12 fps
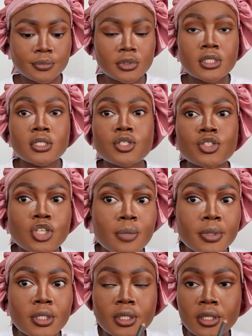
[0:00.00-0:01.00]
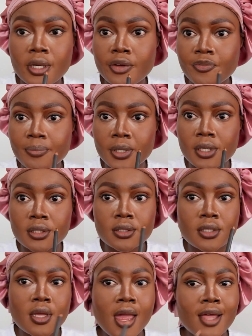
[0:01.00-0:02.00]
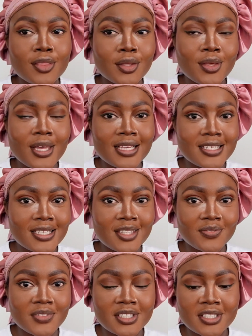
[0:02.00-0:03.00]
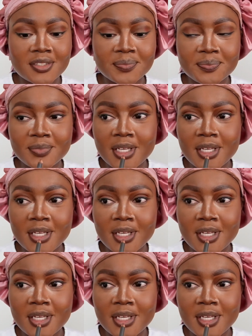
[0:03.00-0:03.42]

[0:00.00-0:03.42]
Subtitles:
I didn't sharpen it enough, but I think you guys see the vision.